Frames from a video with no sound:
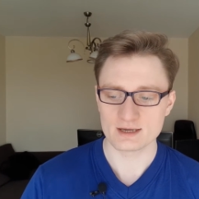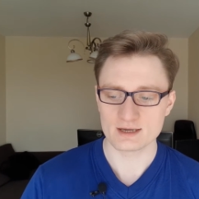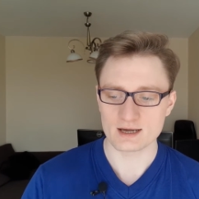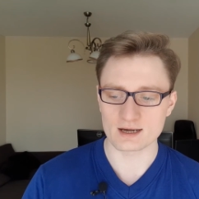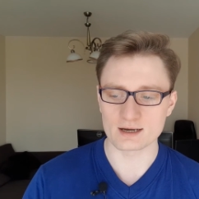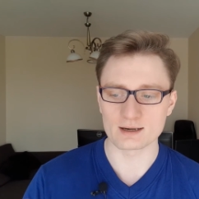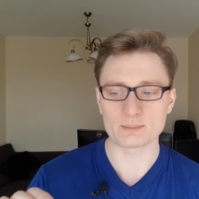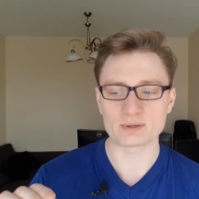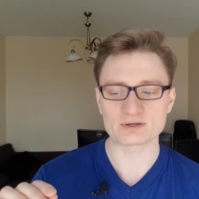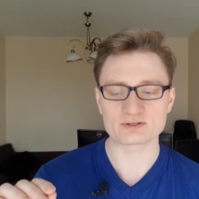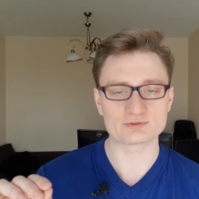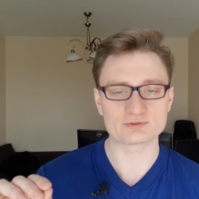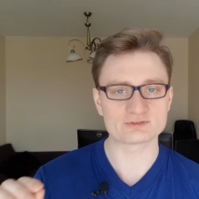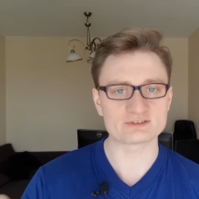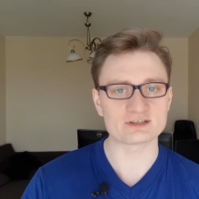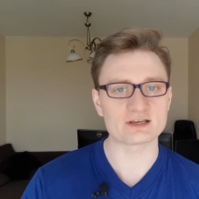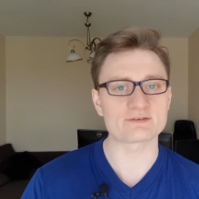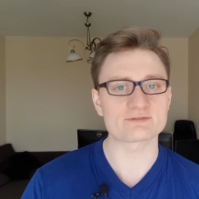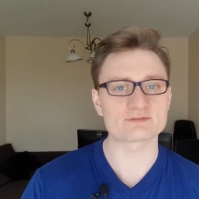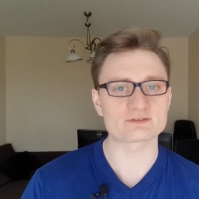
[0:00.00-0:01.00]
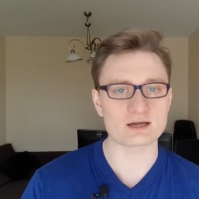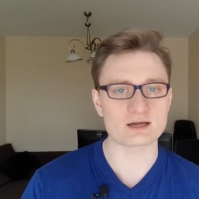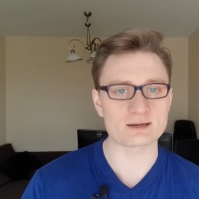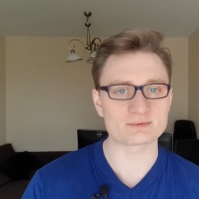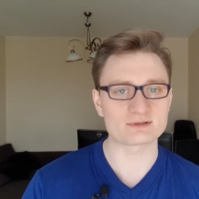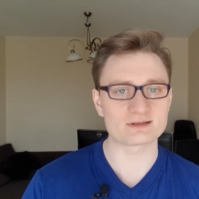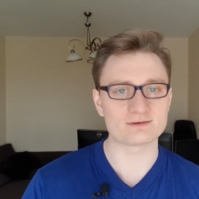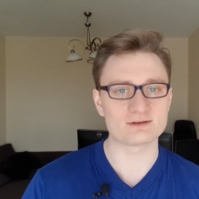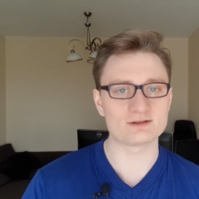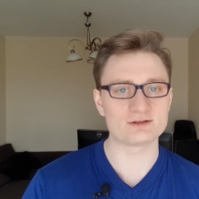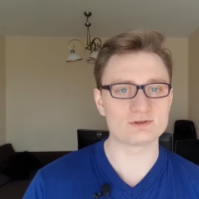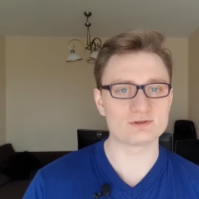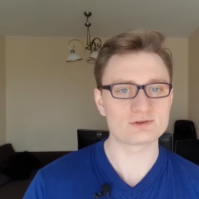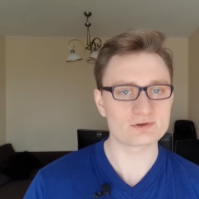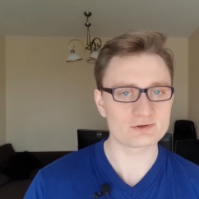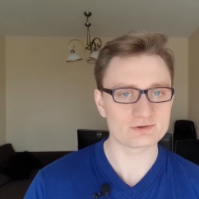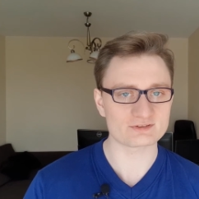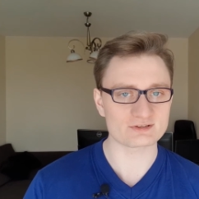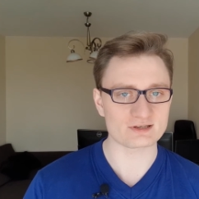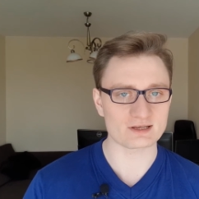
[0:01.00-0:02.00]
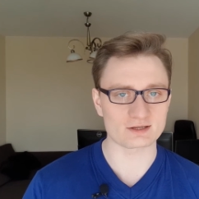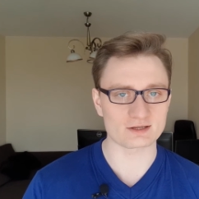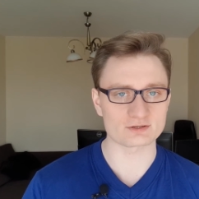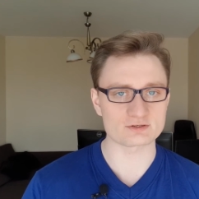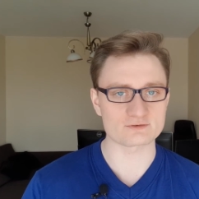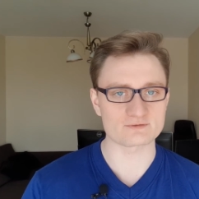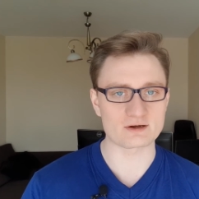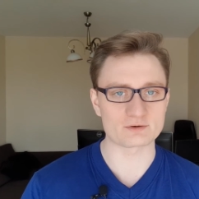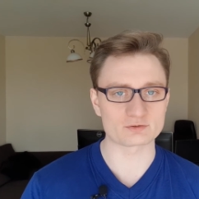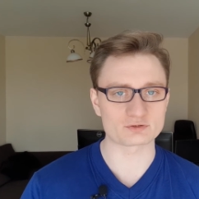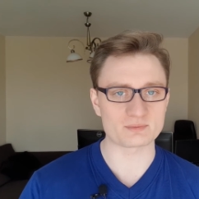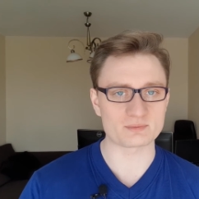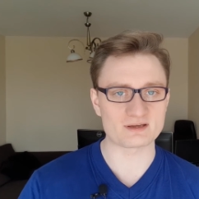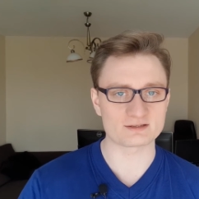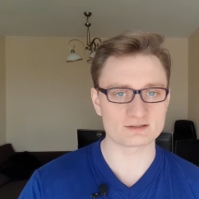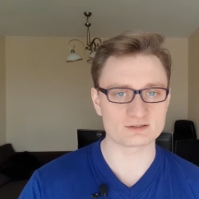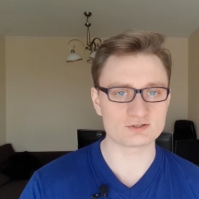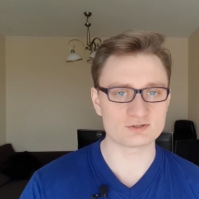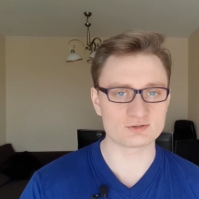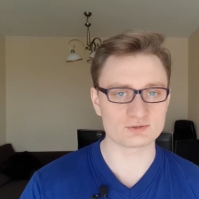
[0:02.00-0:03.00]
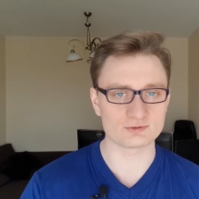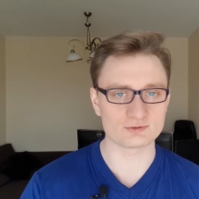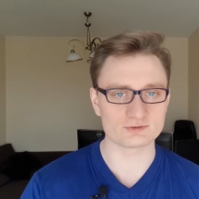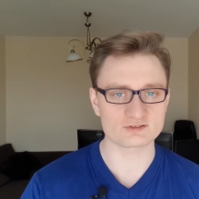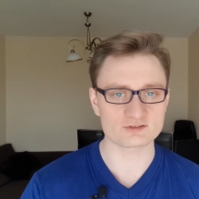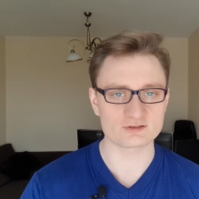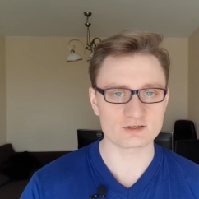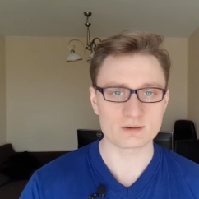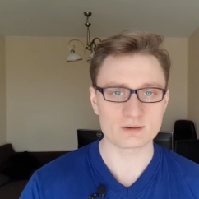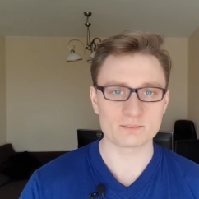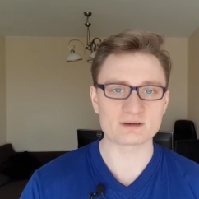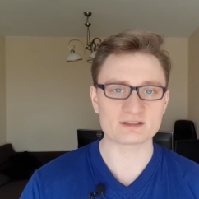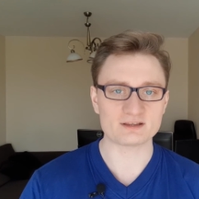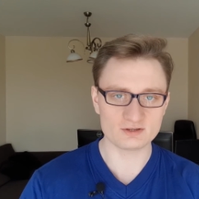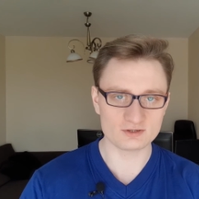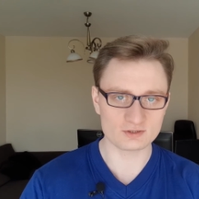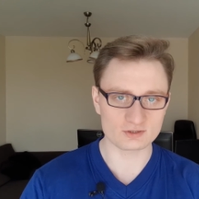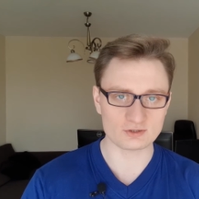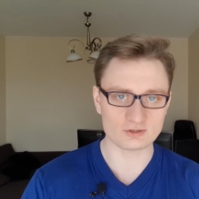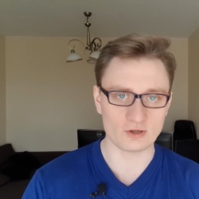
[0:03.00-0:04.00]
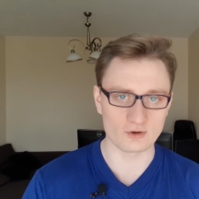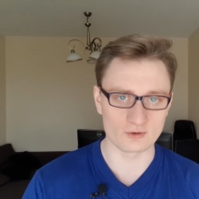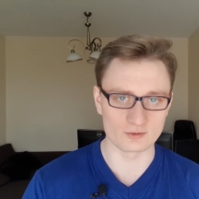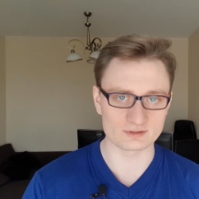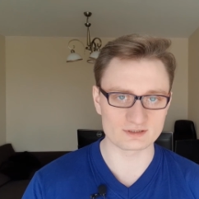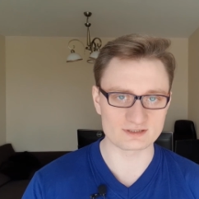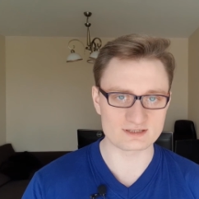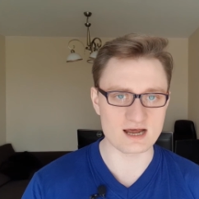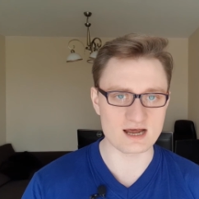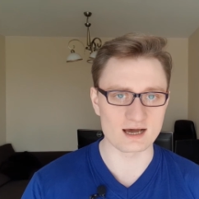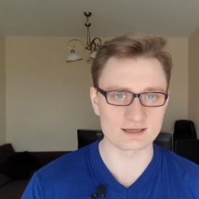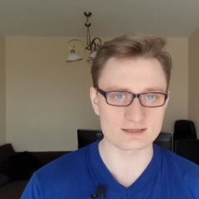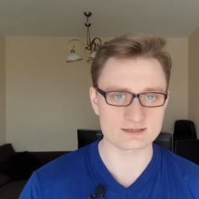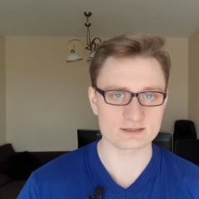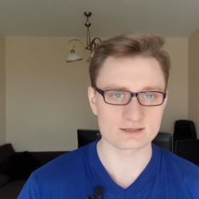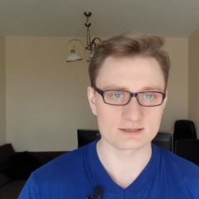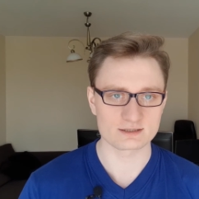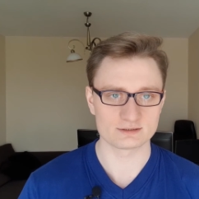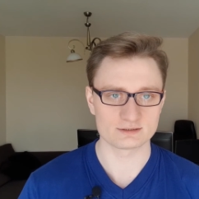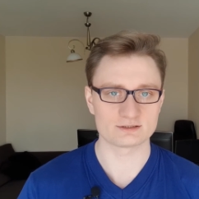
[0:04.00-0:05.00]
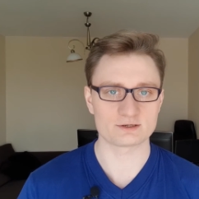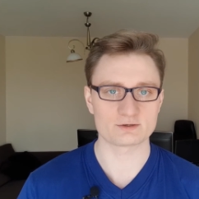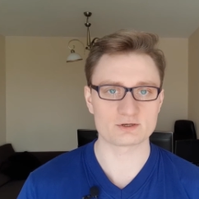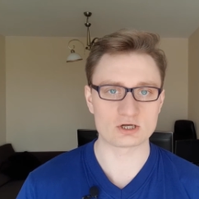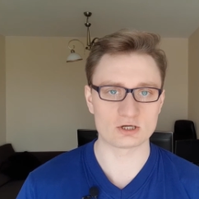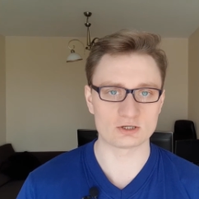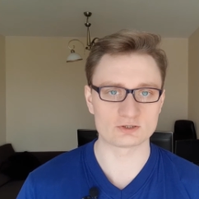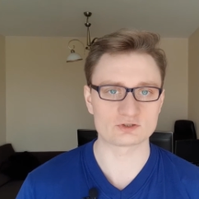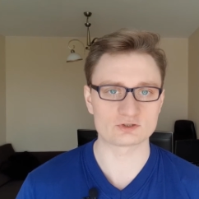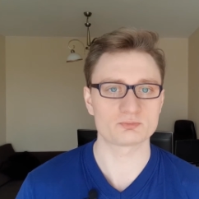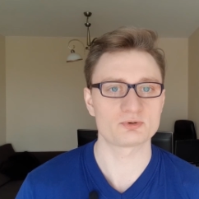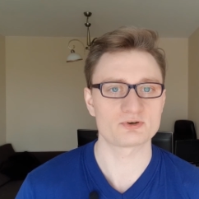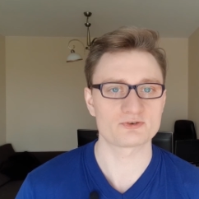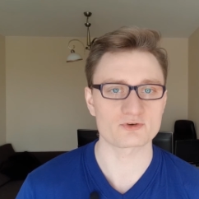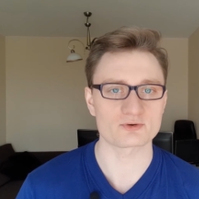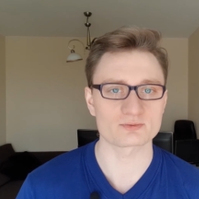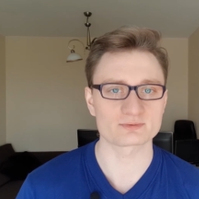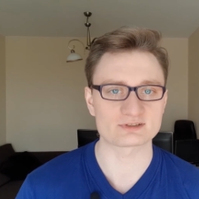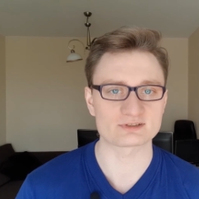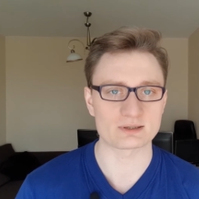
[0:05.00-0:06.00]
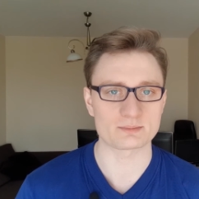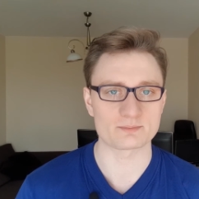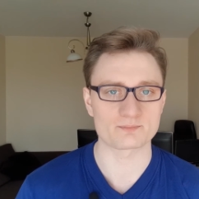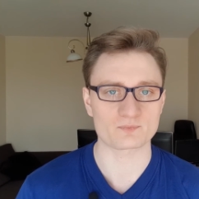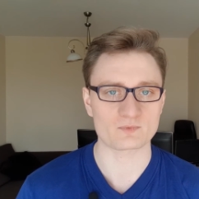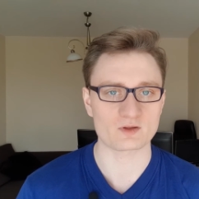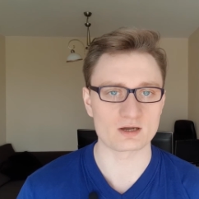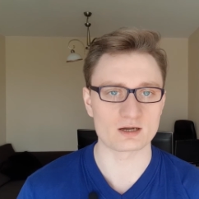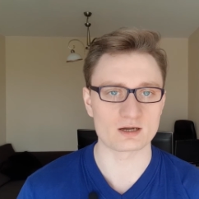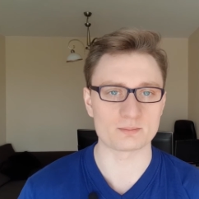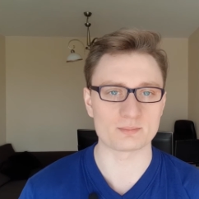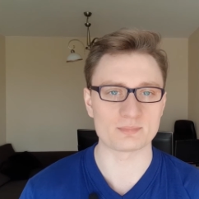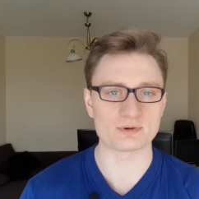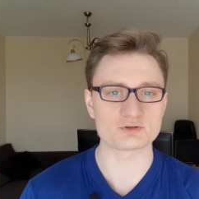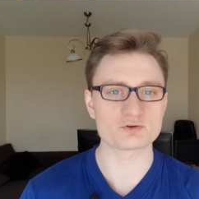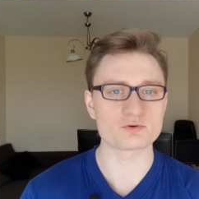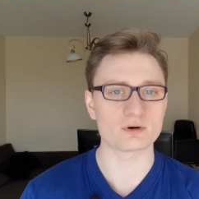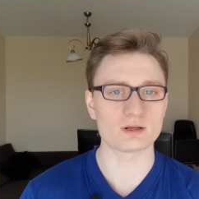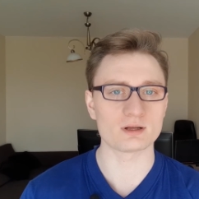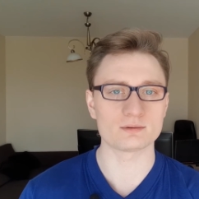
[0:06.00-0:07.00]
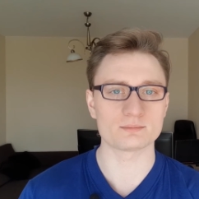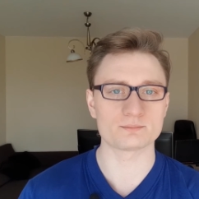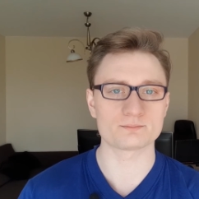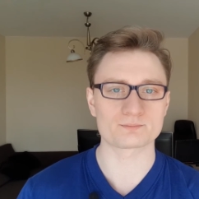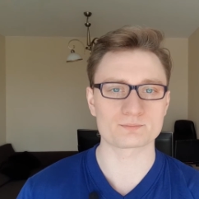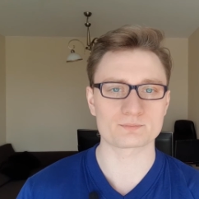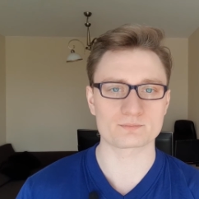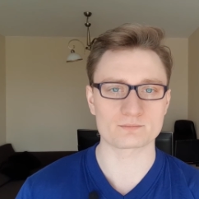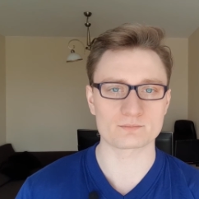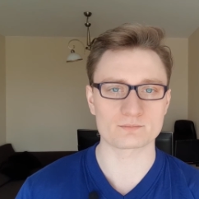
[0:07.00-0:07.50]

Uh, but to save time, they will use a lot of automated tools, but not only that. They also perform some uh, manual